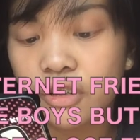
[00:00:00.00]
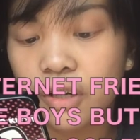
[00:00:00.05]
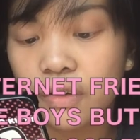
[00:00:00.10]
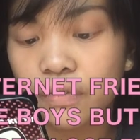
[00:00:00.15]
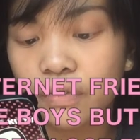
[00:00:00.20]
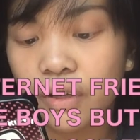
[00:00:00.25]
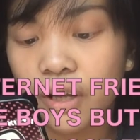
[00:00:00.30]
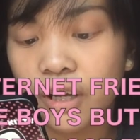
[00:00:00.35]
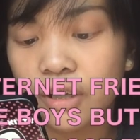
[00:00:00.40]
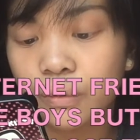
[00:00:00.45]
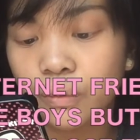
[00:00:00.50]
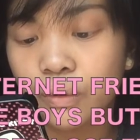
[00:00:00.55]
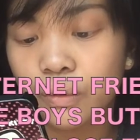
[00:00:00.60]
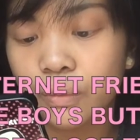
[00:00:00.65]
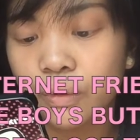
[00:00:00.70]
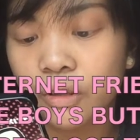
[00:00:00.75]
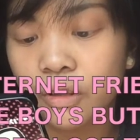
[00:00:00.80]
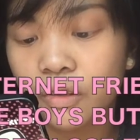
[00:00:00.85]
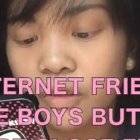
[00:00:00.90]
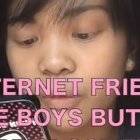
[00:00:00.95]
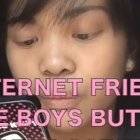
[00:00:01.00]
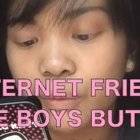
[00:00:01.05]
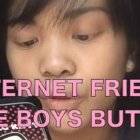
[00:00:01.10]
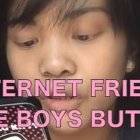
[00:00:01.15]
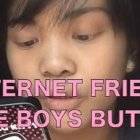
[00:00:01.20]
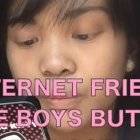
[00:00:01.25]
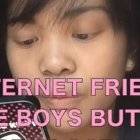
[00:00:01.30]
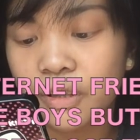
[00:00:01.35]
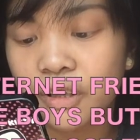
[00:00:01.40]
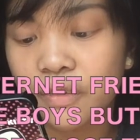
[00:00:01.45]
offline with one of the
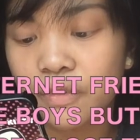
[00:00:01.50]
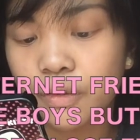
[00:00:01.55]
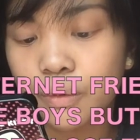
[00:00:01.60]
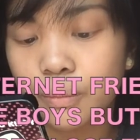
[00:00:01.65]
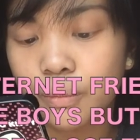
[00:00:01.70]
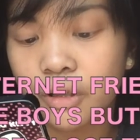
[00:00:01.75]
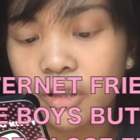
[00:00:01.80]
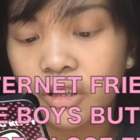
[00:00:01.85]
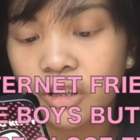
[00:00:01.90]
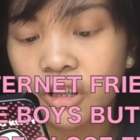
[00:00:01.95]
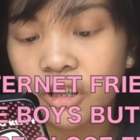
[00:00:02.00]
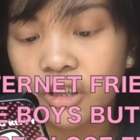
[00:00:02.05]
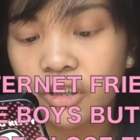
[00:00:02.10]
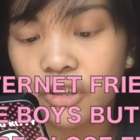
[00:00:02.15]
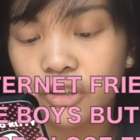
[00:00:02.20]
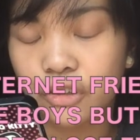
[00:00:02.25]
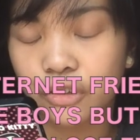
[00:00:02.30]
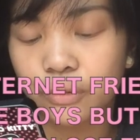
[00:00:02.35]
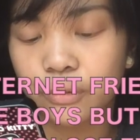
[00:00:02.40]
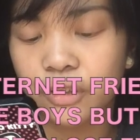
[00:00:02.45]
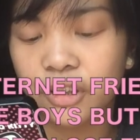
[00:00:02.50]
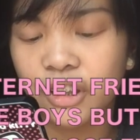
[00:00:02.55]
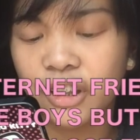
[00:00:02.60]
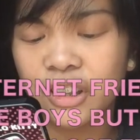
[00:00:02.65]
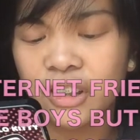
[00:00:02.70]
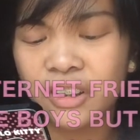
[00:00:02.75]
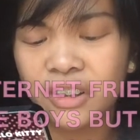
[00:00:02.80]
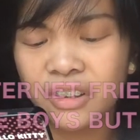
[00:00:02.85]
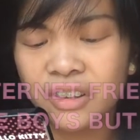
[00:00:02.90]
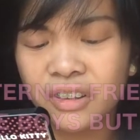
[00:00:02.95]
boys but never meet the other three.
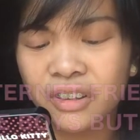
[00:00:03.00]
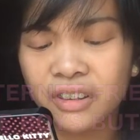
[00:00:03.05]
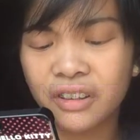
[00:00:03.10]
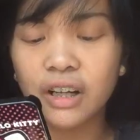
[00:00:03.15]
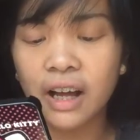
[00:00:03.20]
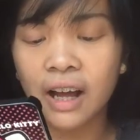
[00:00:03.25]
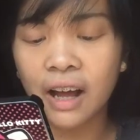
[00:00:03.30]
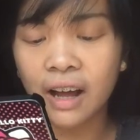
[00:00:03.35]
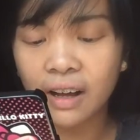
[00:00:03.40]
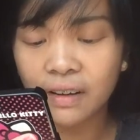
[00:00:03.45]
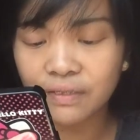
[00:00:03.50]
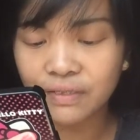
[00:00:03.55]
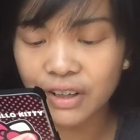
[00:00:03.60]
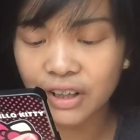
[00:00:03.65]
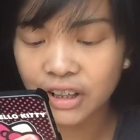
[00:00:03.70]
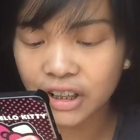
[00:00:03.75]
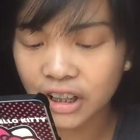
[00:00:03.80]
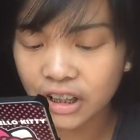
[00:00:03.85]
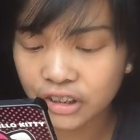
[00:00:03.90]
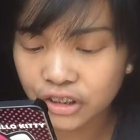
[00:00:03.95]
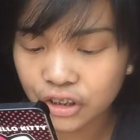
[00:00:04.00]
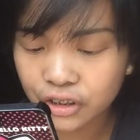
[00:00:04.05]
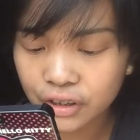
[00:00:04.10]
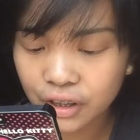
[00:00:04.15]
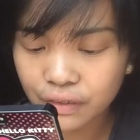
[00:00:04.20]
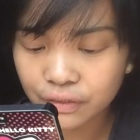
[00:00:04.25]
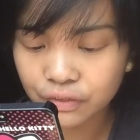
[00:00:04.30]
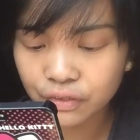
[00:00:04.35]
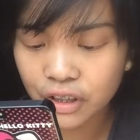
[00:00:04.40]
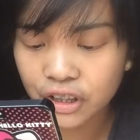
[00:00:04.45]
Have an
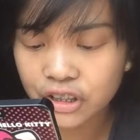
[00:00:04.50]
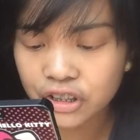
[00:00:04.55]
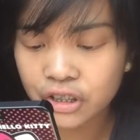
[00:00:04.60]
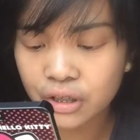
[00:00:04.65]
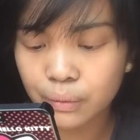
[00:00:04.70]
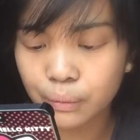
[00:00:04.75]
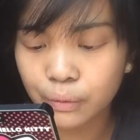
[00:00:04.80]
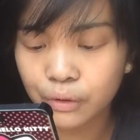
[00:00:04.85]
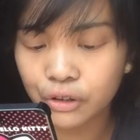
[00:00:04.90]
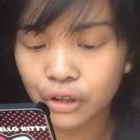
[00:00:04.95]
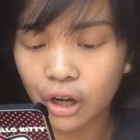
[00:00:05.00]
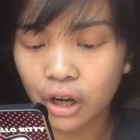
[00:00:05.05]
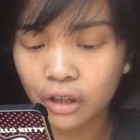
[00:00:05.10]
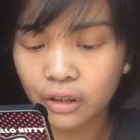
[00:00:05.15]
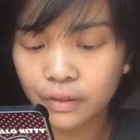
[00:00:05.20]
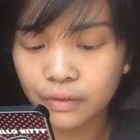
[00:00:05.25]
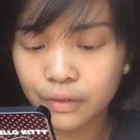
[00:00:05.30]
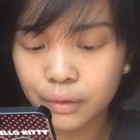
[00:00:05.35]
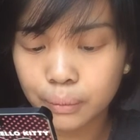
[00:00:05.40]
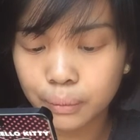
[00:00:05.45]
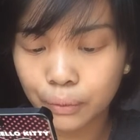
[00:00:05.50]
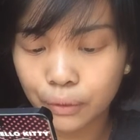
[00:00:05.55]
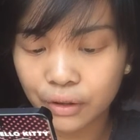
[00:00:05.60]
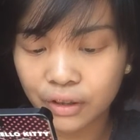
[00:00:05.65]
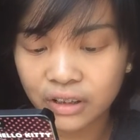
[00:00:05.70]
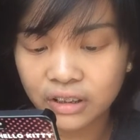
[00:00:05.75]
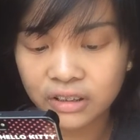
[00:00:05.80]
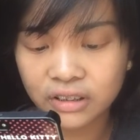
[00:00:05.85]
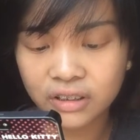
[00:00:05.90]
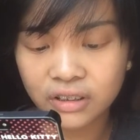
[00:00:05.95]
internet friendship with all of the
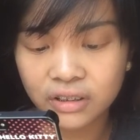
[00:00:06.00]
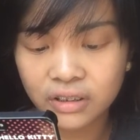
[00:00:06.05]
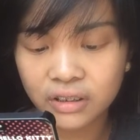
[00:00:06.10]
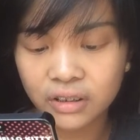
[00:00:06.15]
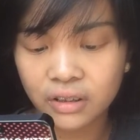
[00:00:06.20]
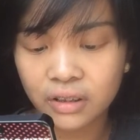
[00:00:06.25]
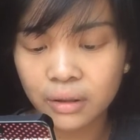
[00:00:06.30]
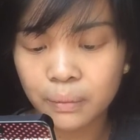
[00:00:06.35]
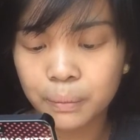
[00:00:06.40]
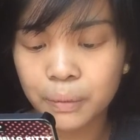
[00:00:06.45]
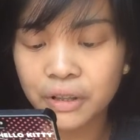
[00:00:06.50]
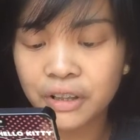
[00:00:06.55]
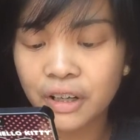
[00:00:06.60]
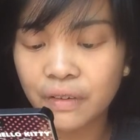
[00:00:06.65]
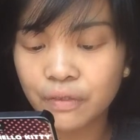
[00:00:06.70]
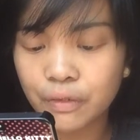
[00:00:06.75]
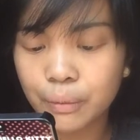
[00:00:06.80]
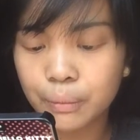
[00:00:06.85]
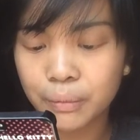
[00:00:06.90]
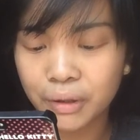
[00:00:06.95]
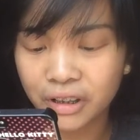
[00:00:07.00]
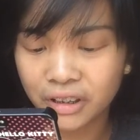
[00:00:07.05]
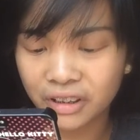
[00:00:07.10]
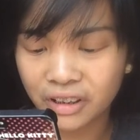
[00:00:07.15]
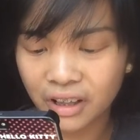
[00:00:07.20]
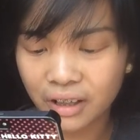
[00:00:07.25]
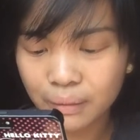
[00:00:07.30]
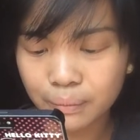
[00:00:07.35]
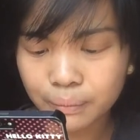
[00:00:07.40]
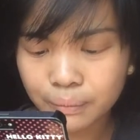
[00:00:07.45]
boys but never meet
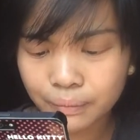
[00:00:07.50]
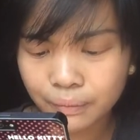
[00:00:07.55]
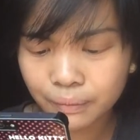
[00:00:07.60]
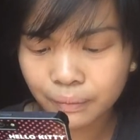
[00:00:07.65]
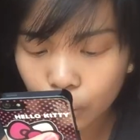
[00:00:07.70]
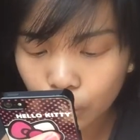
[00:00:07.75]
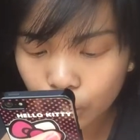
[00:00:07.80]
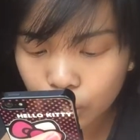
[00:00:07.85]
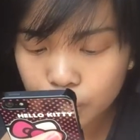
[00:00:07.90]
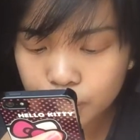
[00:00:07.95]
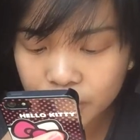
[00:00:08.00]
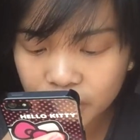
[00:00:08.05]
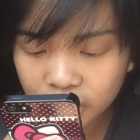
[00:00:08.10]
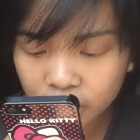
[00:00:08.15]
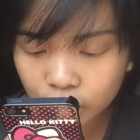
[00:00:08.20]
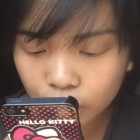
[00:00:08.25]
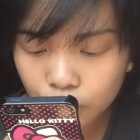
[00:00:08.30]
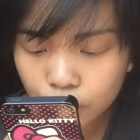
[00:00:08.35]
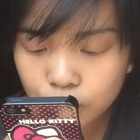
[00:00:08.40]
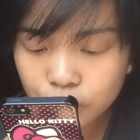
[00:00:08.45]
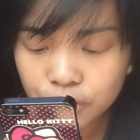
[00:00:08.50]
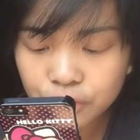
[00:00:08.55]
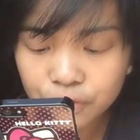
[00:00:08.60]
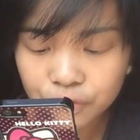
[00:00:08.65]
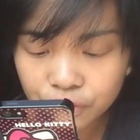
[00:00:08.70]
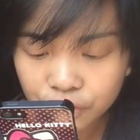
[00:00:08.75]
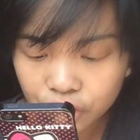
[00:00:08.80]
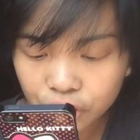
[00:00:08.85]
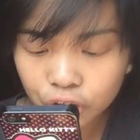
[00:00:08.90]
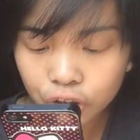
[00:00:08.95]
them, or be close
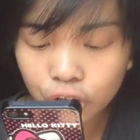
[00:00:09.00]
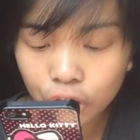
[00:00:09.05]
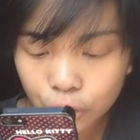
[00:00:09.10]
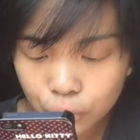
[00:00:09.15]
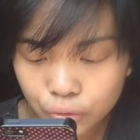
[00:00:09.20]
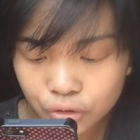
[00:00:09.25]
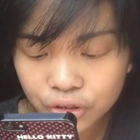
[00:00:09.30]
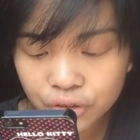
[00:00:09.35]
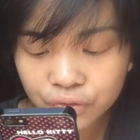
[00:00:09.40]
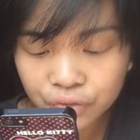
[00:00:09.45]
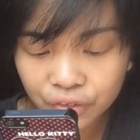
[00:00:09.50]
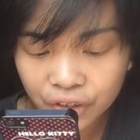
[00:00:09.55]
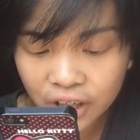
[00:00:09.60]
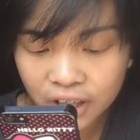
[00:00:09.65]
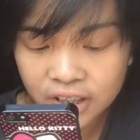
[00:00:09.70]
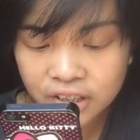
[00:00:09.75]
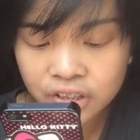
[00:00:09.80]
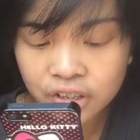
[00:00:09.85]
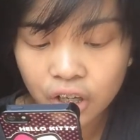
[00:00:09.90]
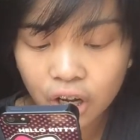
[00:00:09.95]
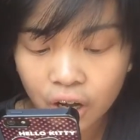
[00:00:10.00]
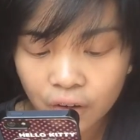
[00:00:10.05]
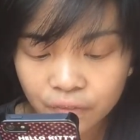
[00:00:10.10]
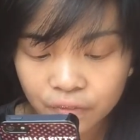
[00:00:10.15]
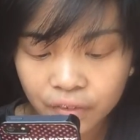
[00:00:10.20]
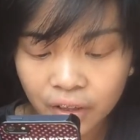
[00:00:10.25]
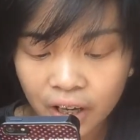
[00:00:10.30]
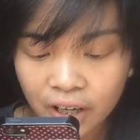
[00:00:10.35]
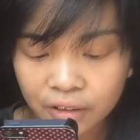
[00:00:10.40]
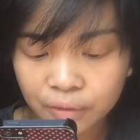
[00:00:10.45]
close friends
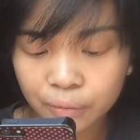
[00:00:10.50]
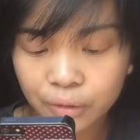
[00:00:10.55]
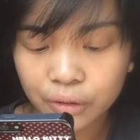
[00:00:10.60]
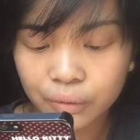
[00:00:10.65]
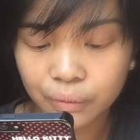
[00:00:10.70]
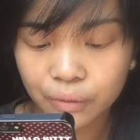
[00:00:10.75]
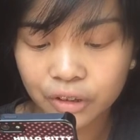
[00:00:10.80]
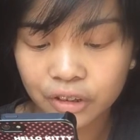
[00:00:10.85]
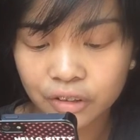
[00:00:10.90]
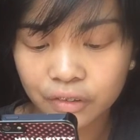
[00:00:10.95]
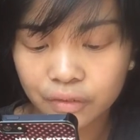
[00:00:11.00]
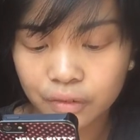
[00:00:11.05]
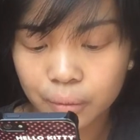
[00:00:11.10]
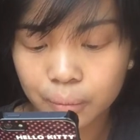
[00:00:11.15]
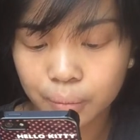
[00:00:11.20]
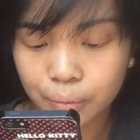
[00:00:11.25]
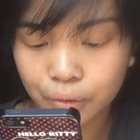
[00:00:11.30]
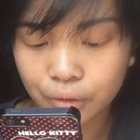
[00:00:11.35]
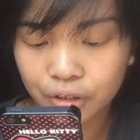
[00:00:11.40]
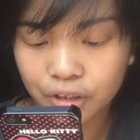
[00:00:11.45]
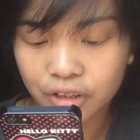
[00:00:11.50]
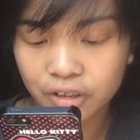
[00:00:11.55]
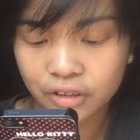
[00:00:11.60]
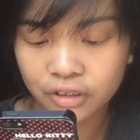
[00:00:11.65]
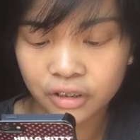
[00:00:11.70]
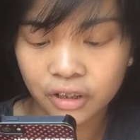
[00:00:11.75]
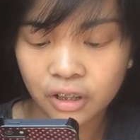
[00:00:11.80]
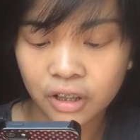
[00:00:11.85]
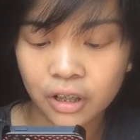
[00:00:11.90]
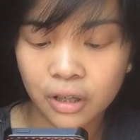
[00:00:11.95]
offline with one of the boys
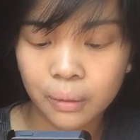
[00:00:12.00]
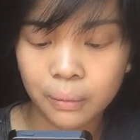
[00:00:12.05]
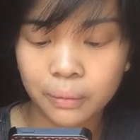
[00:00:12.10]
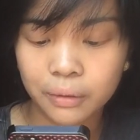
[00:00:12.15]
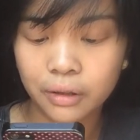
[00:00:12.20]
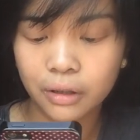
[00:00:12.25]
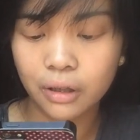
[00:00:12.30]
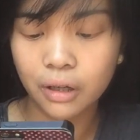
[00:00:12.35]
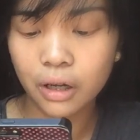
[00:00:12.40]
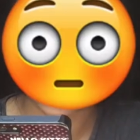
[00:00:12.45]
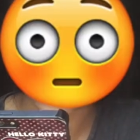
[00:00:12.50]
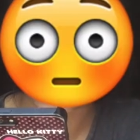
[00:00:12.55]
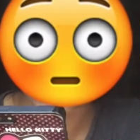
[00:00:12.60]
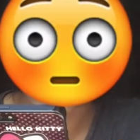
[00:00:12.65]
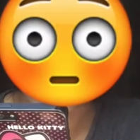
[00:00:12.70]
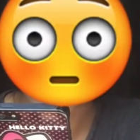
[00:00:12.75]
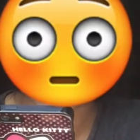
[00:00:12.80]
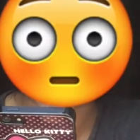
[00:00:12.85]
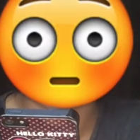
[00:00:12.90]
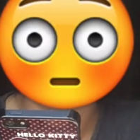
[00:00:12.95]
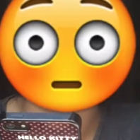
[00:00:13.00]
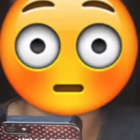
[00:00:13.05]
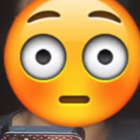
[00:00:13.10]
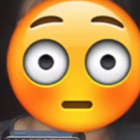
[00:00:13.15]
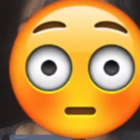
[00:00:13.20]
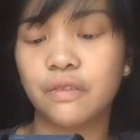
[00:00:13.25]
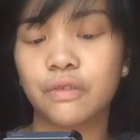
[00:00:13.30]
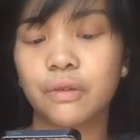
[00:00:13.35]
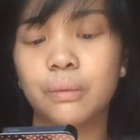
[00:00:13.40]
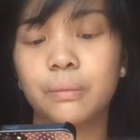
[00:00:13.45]
but
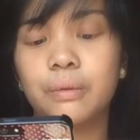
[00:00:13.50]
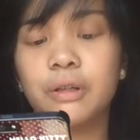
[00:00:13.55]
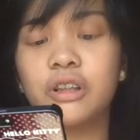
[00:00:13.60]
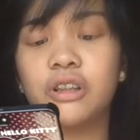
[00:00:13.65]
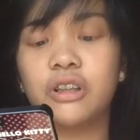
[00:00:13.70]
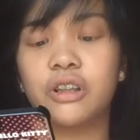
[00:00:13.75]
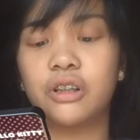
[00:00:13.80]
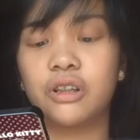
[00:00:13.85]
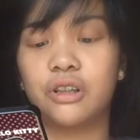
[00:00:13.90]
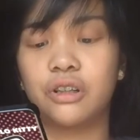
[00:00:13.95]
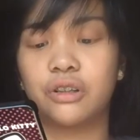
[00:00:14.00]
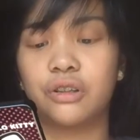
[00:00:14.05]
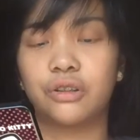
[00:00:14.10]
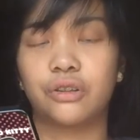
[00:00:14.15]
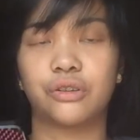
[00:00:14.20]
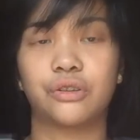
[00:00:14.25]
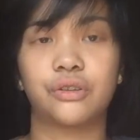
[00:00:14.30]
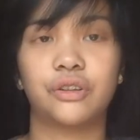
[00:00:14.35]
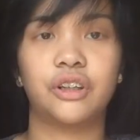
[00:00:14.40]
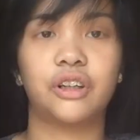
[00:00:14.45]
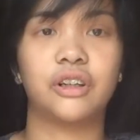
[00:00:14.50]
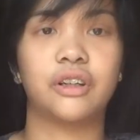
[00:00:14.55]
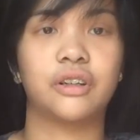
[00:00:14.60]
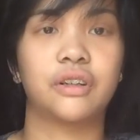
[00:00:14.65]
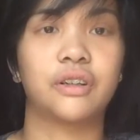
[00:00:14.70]
never meet the other three.